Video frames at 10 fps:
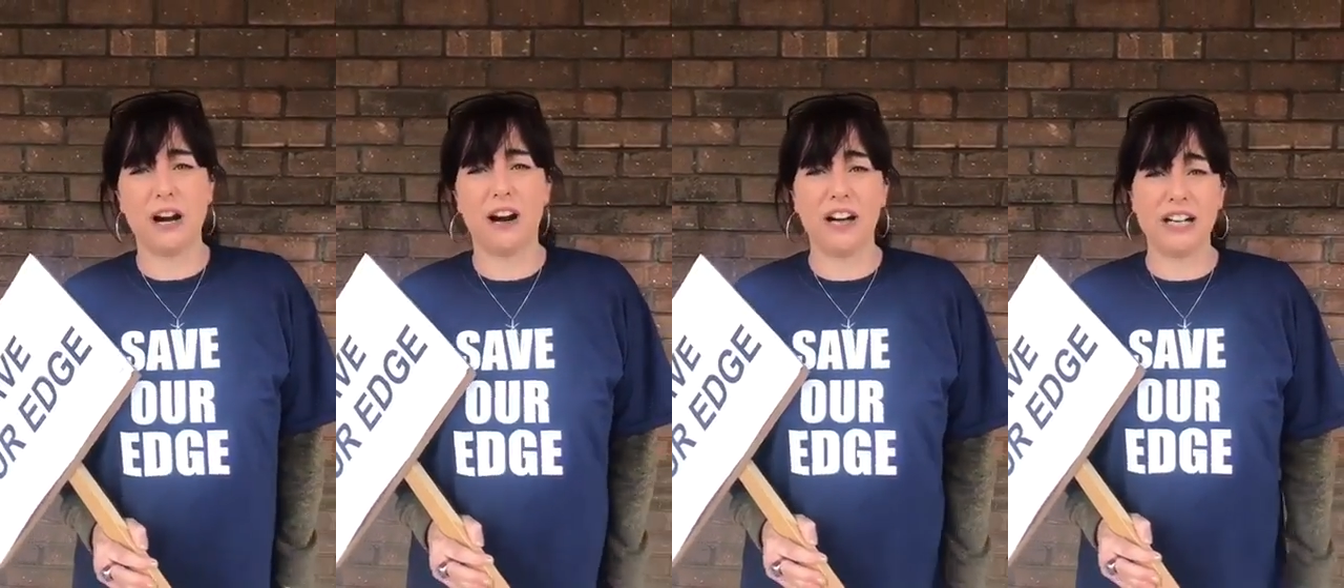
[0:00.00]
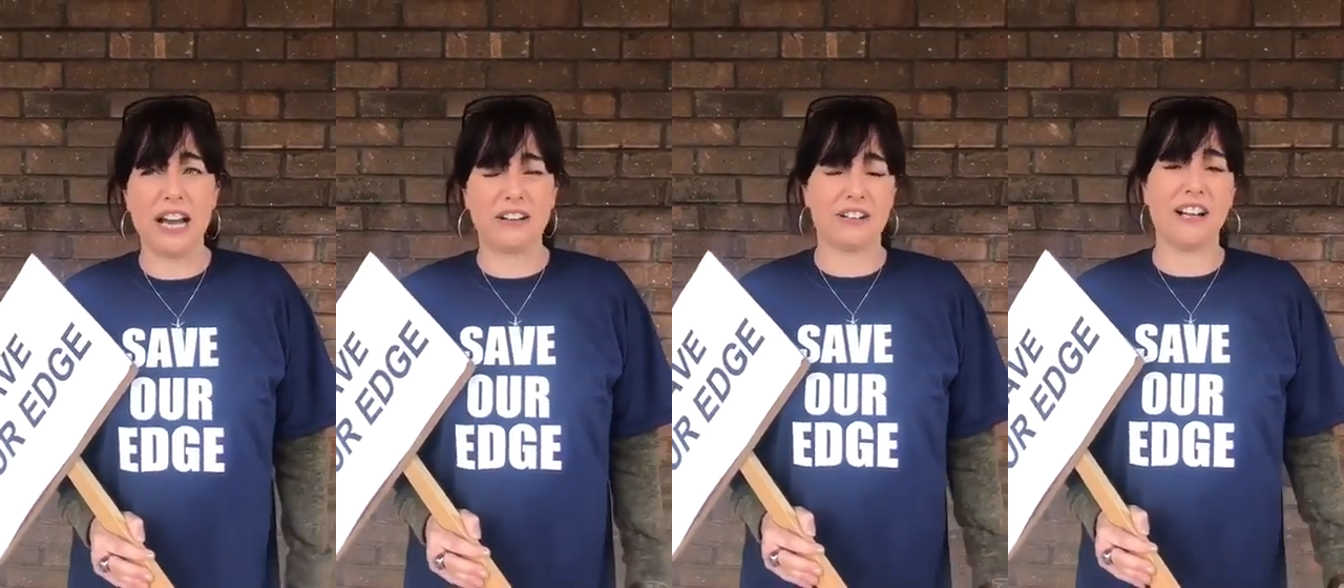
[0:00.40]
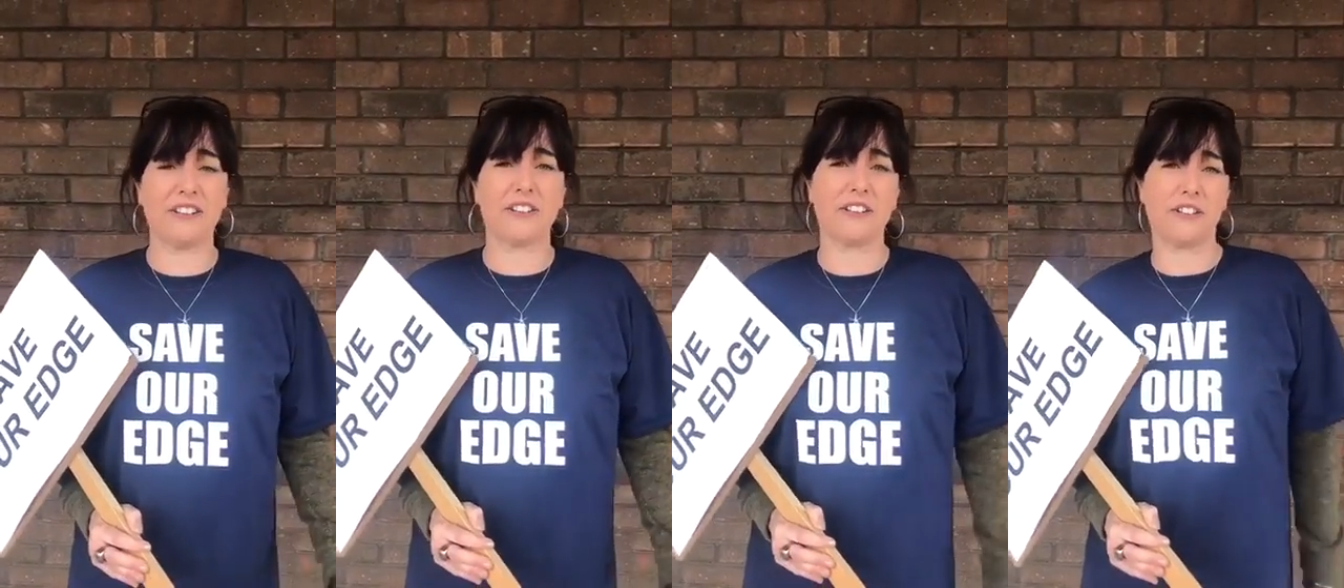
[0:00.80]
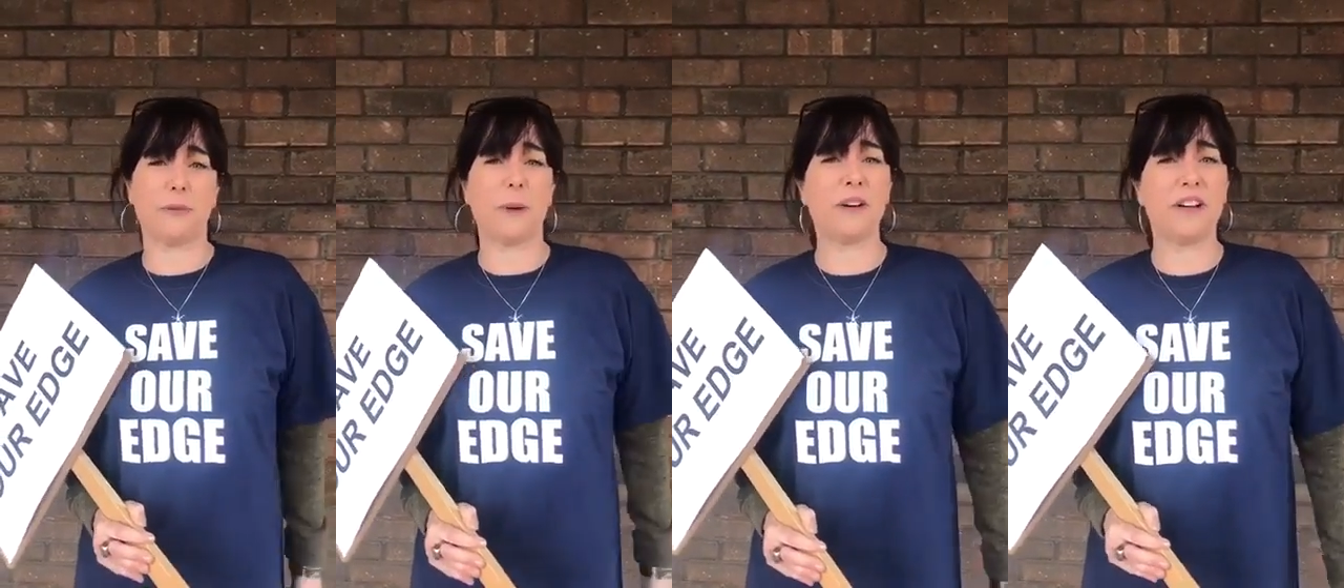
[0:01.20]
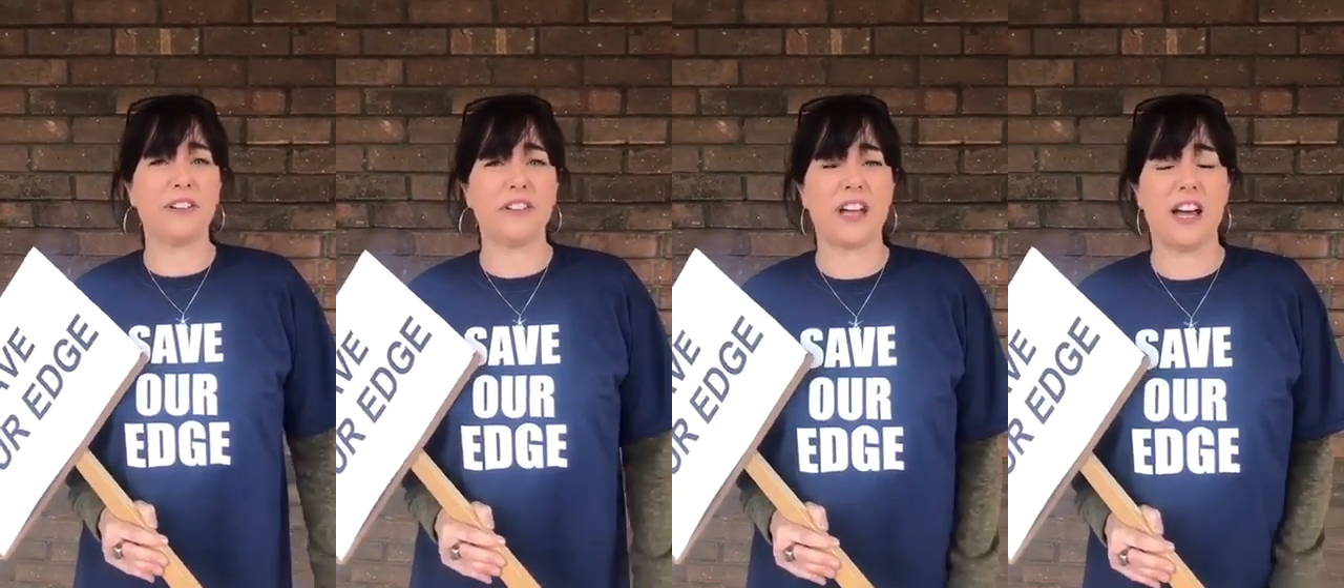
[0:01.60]
I had an excellent
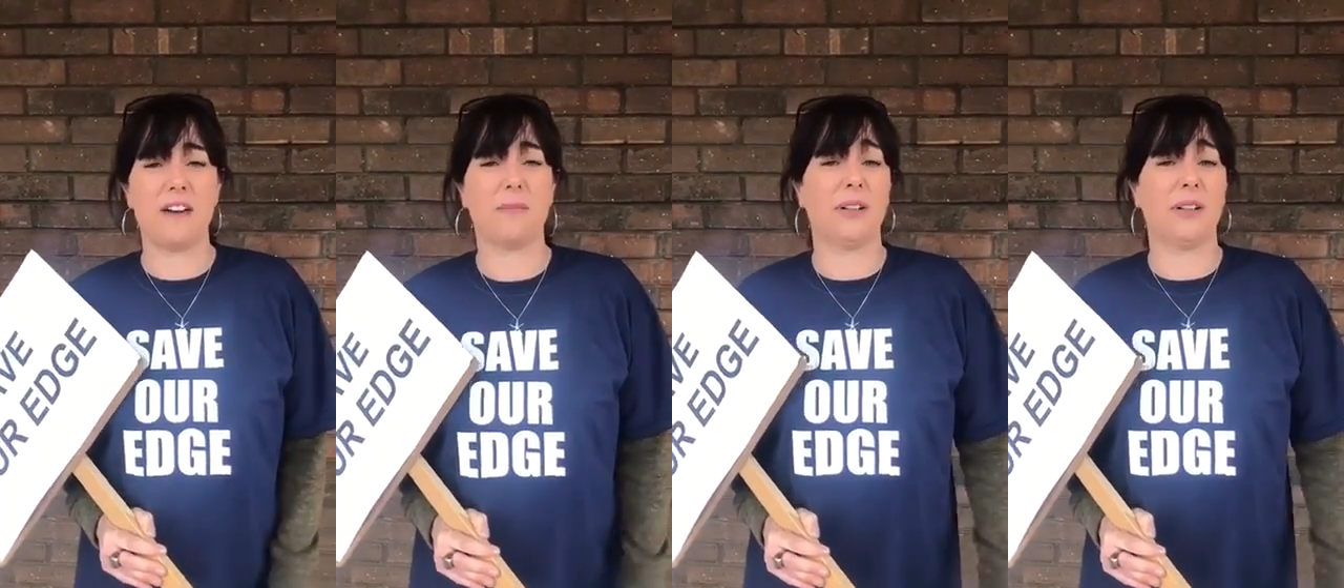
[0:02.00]
experience there.